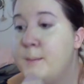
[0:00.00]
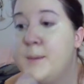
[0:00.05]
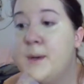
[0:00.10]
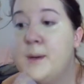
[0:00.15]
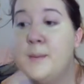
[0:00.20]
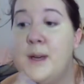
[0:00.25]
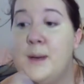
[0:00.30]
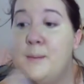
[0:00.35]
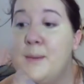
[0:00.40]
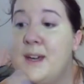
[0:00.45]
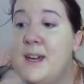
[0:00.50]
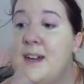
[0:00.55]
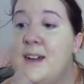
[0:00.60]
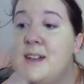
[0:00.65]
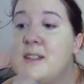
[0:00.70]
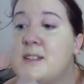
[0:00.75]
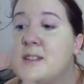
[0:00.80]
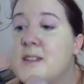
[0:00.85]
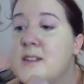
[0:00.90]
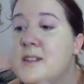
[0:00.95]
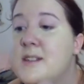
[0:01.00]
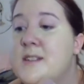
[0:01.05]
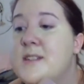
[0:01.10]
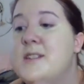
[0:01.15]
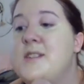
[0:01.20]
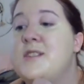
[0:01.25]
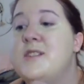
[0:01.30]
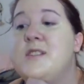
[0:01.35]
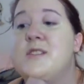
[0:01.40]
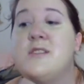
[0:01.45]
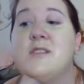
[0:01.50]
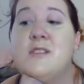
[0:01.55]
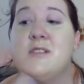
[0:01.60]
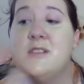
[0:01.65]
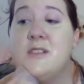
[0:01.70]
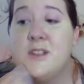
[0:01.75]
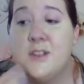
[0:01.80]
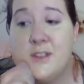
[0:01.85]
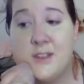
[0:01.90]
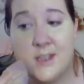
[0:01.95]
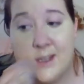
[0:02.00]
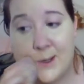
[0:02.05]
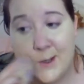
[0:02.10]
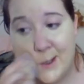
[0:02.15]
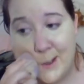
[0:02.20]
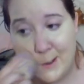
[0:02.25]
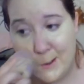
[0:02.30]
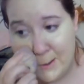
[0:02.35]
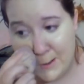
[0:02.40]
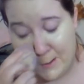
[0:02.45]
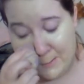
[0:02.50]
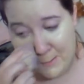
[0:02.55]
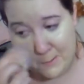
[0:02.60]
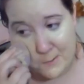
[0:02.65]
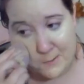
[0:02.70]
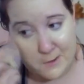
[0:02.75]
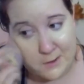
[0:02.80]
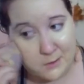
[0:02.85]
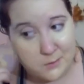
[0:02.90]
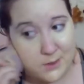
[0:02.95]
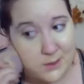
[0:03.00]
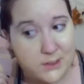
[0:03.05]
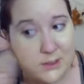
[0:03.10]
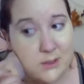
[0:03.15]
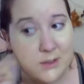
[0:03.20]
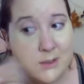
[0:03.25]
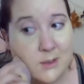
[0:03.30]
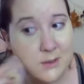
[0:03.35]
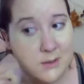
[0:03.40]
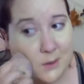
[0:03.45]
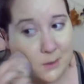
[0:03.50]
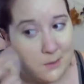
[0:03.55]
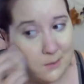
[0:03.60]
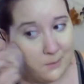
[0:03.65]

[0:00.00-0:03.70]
my mask, this just looks so thick, guys. I really don't like the way this looks.